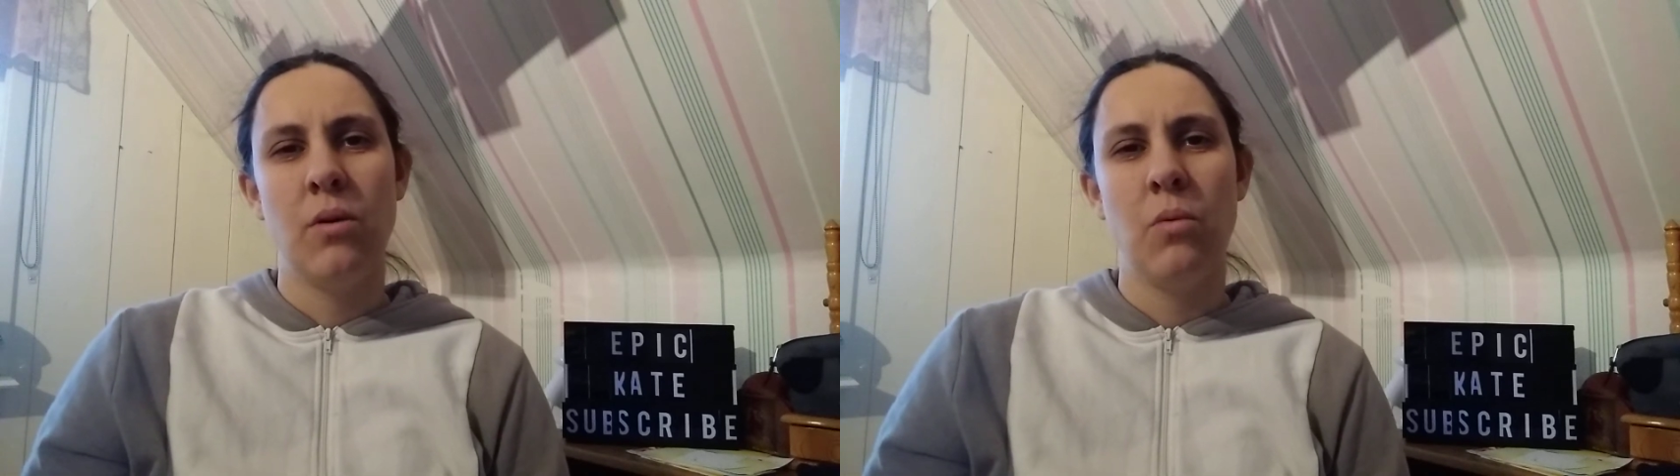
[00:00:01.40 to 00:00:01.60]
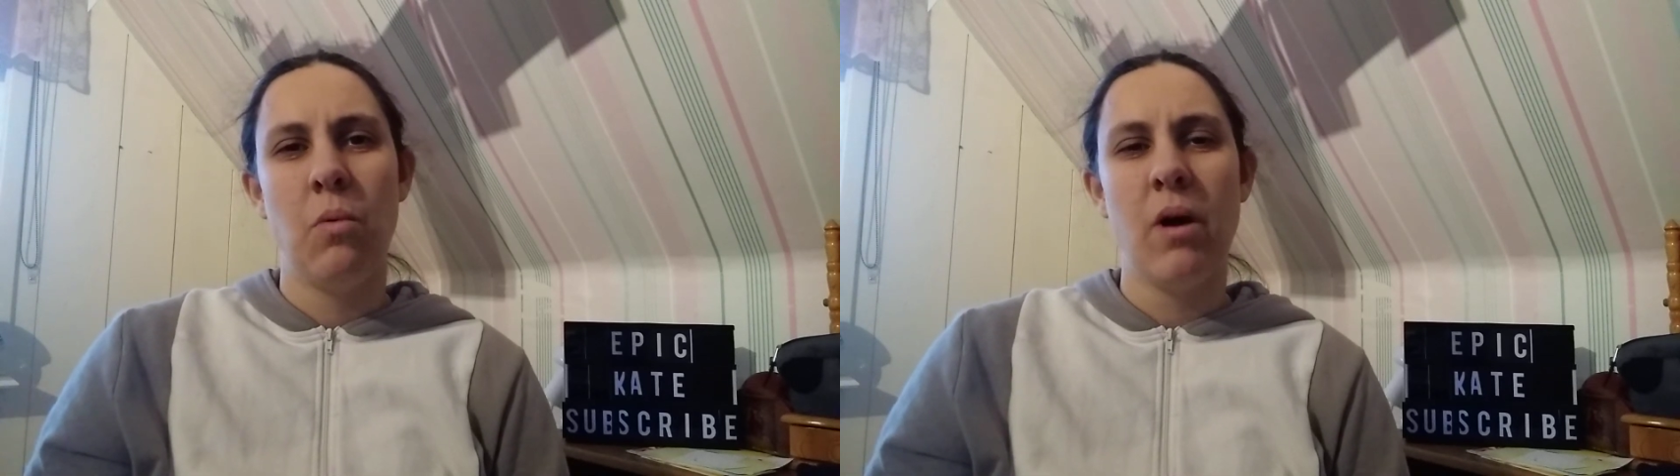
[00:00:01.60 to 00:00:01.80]

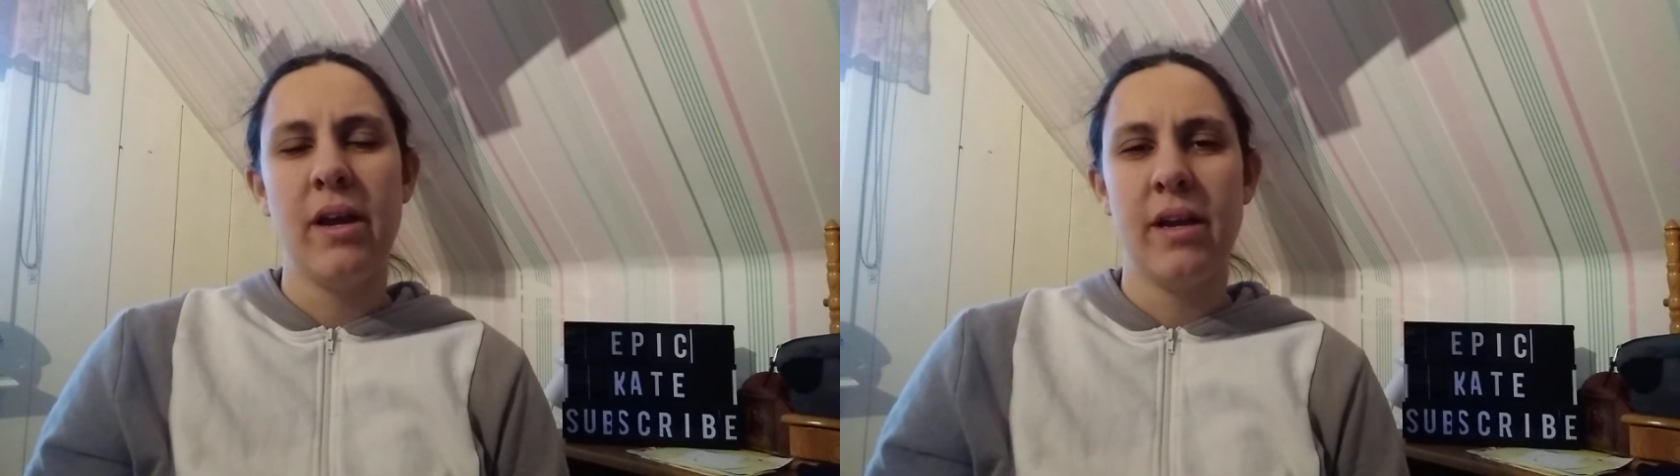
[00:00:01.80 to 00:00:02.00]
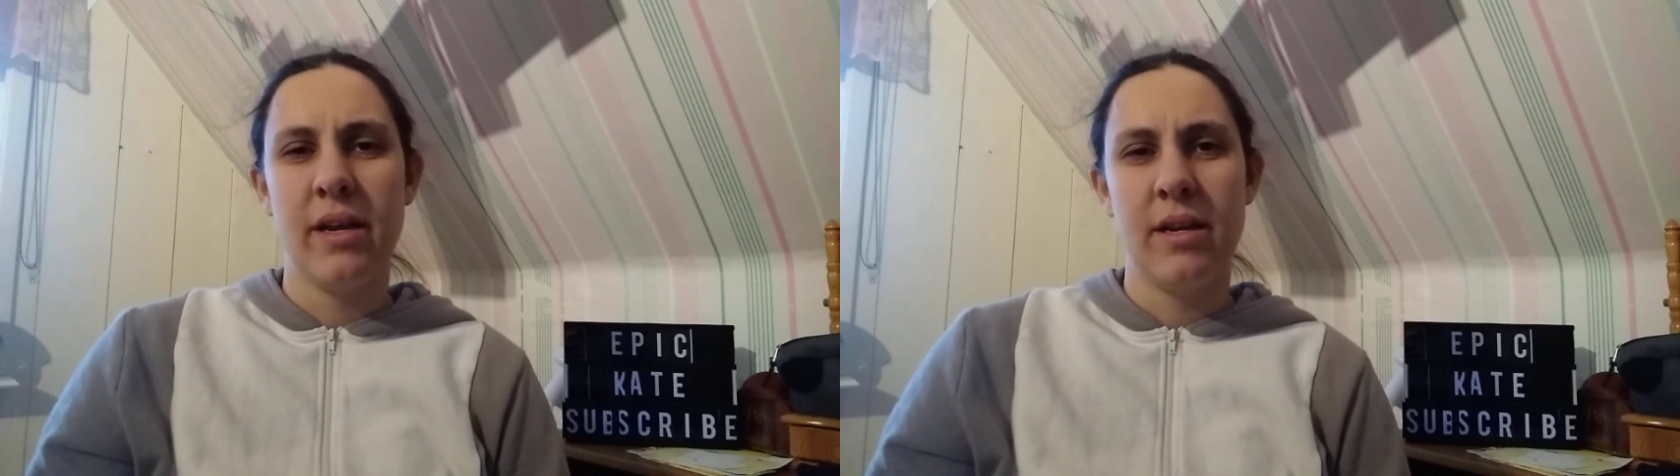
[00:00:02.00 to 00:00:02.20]

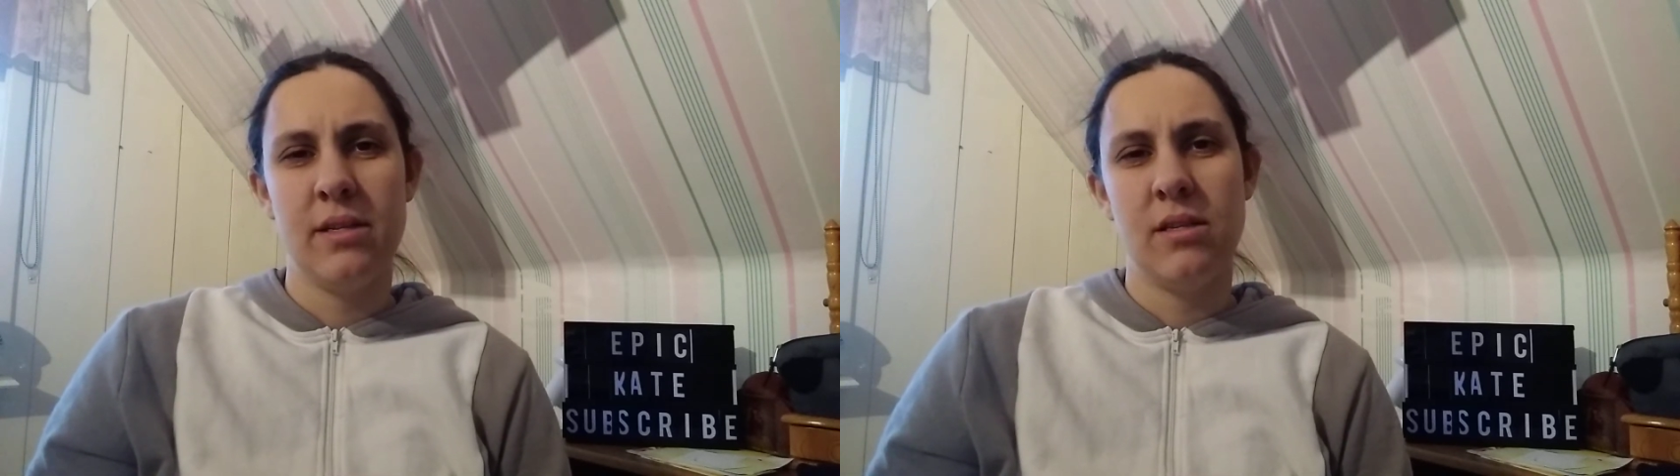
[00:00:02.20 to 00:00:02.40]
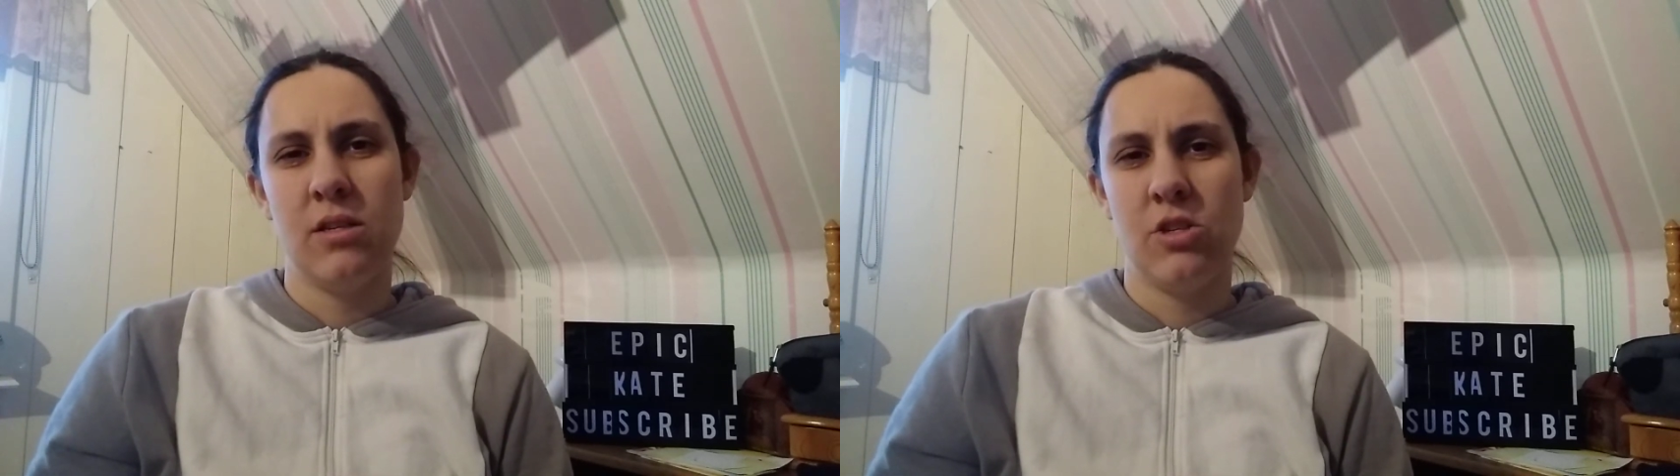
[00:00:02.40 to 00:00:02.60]
Why is
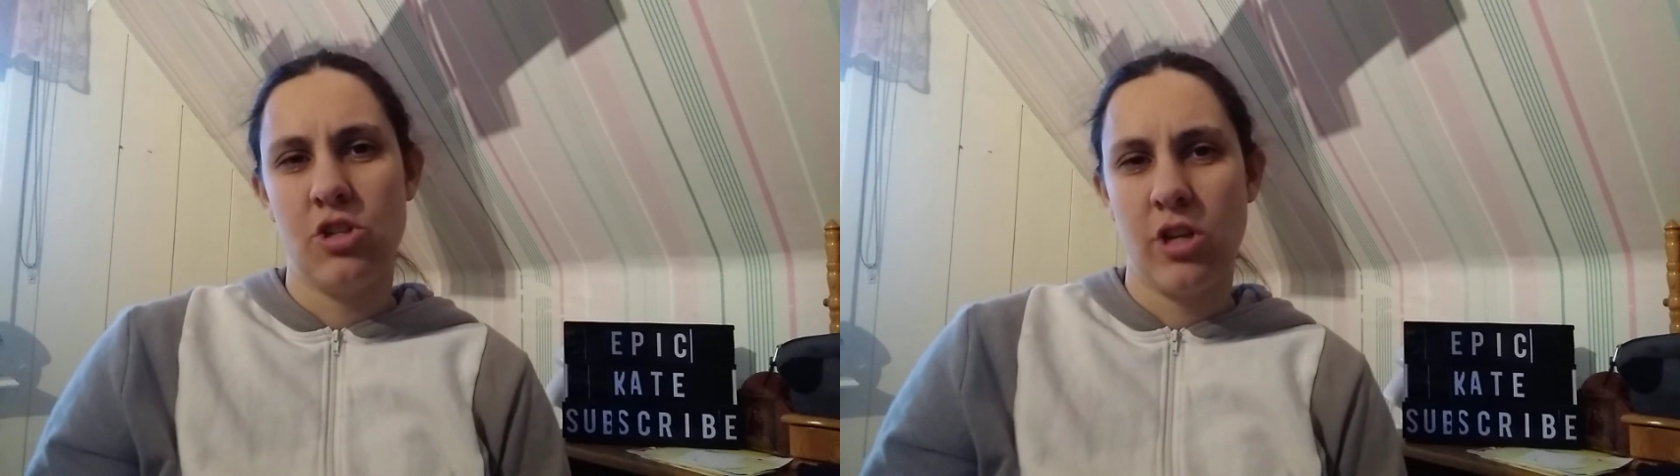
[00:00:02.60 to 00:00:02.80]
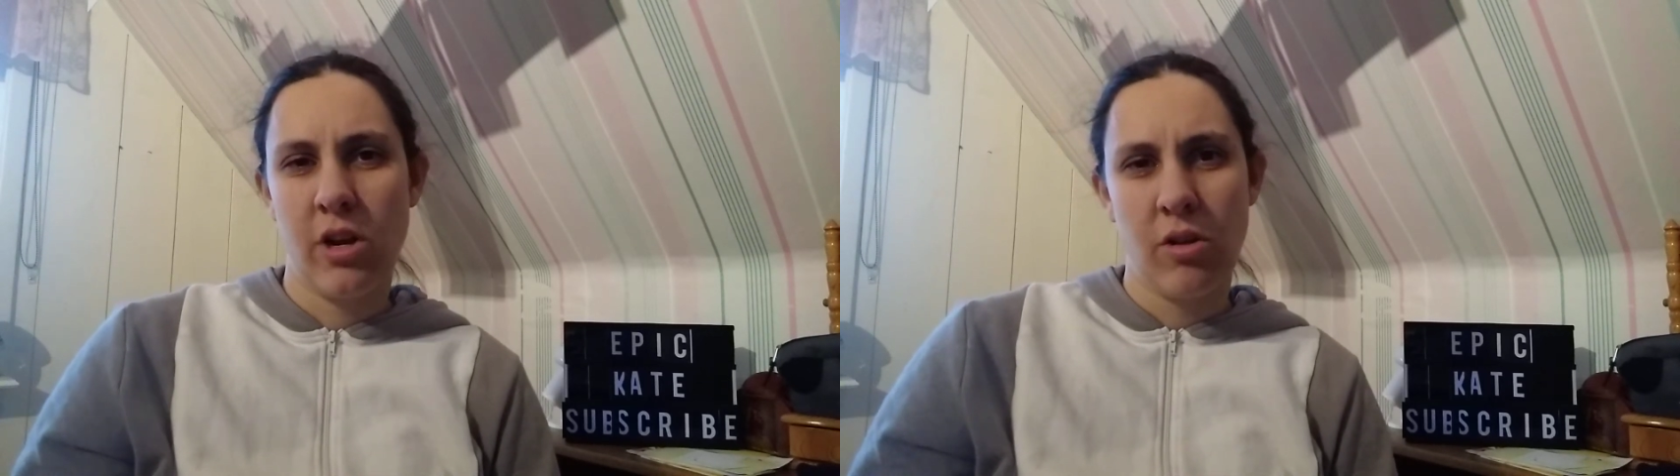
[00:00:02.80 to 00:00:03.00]
this
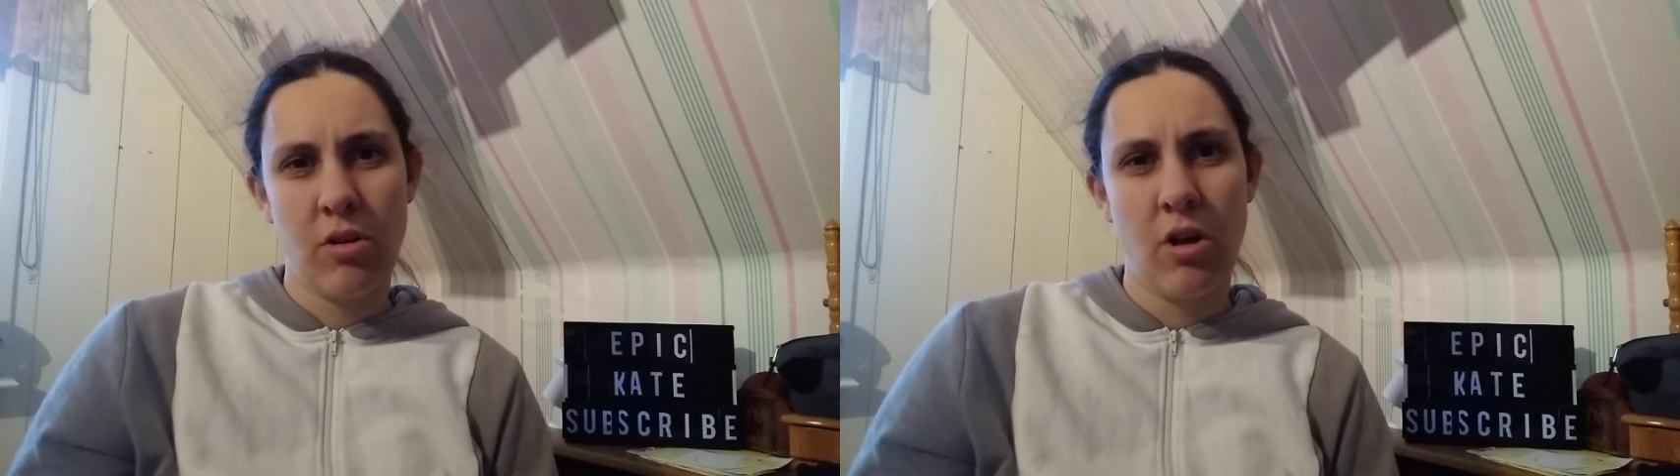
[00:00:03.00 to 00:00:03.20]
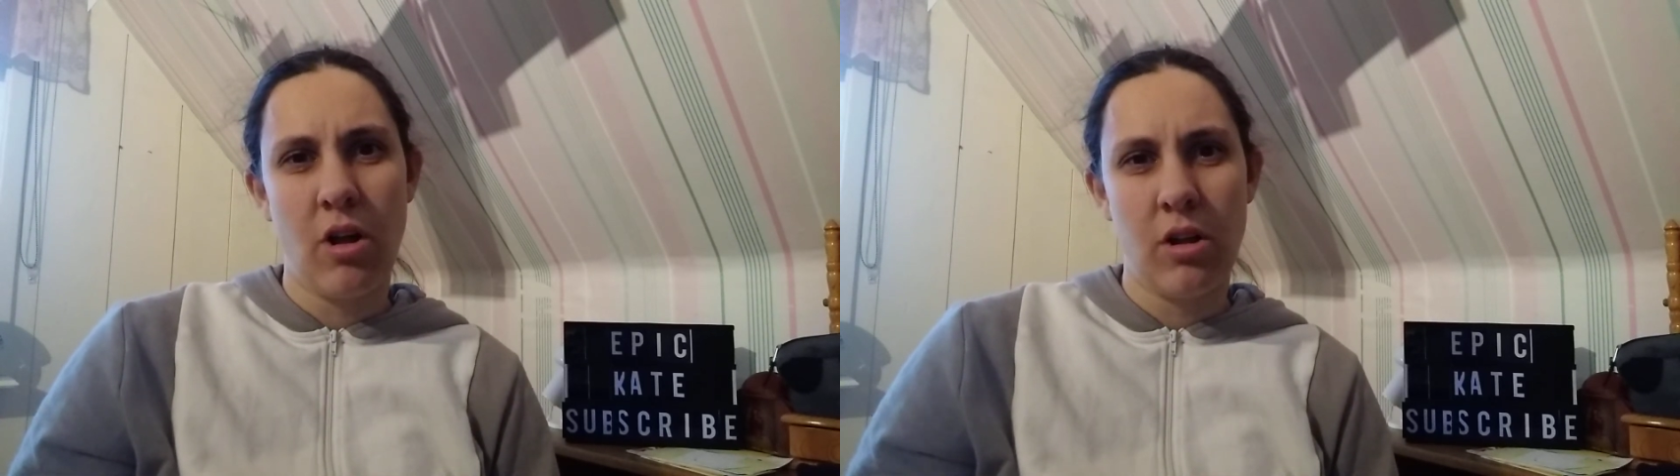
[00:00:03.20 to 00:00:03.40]
channel
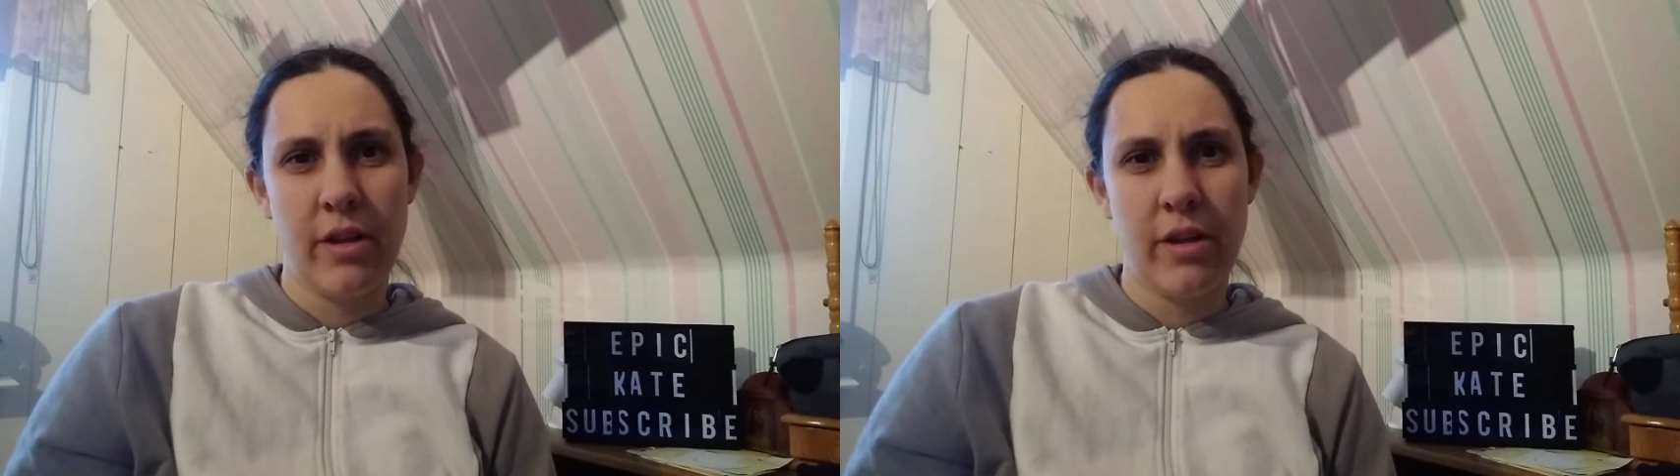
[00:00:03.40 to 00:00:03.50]
called